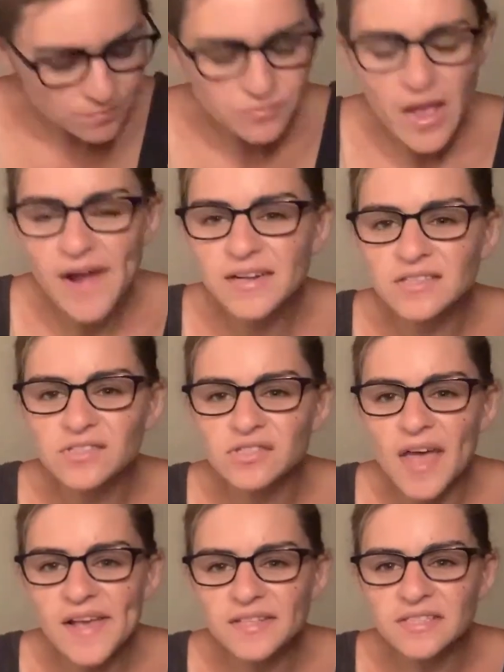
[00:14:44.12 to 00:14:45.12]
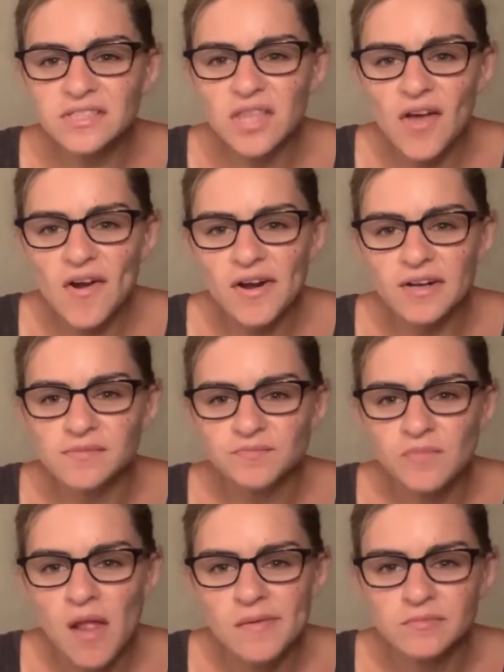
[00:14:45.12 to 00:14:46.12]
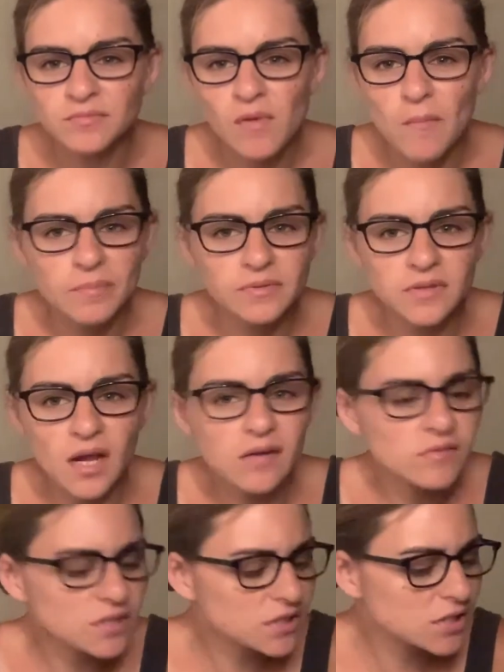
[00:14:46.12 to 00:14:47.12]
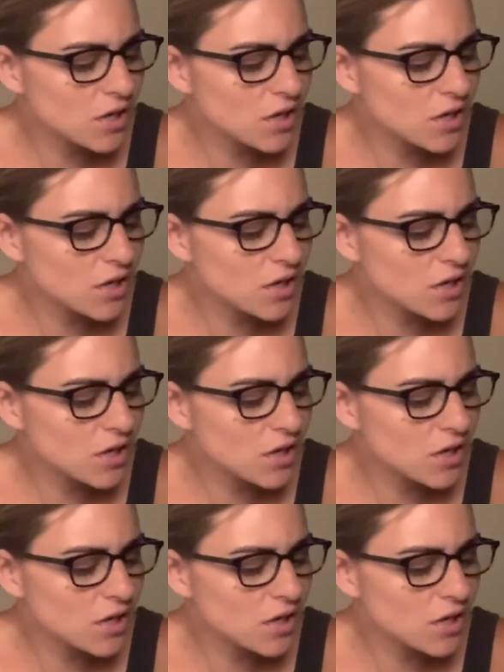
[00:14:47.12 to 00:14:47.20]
And it's slightly thicker, but not really,